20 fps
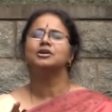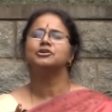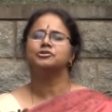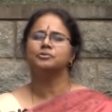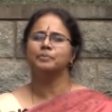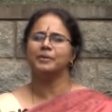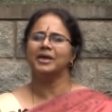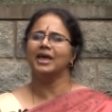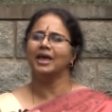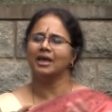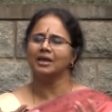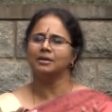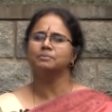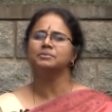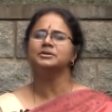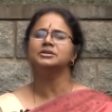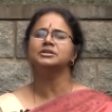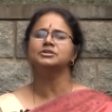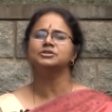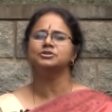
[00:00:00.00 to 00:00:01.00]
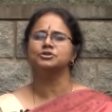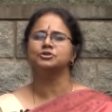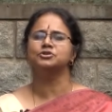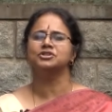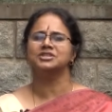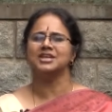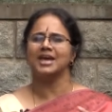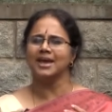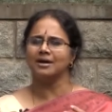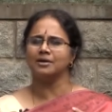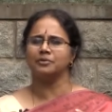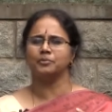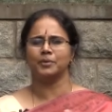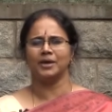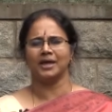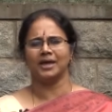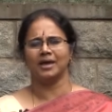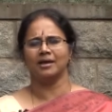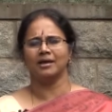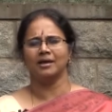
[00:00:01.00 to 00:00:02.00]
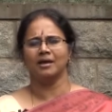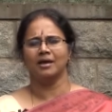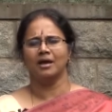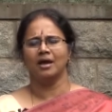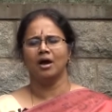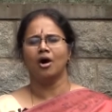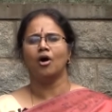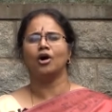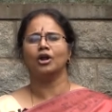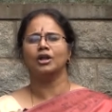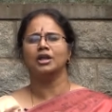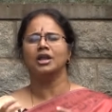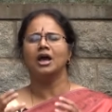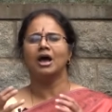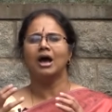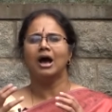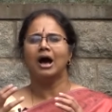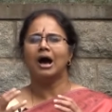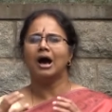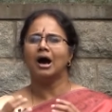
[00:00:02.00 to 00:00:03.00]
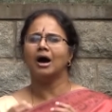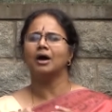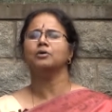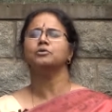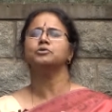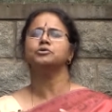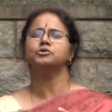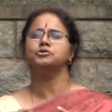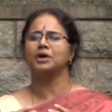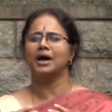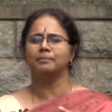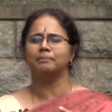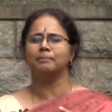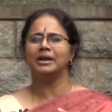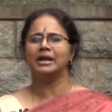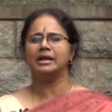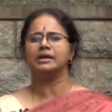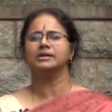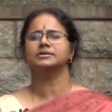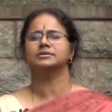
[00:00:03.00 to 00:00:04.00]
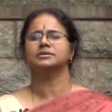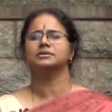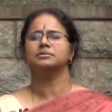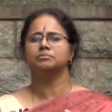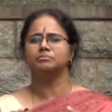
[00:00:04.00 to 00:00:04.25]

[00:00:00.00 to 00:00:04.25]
to be able to take away on how to build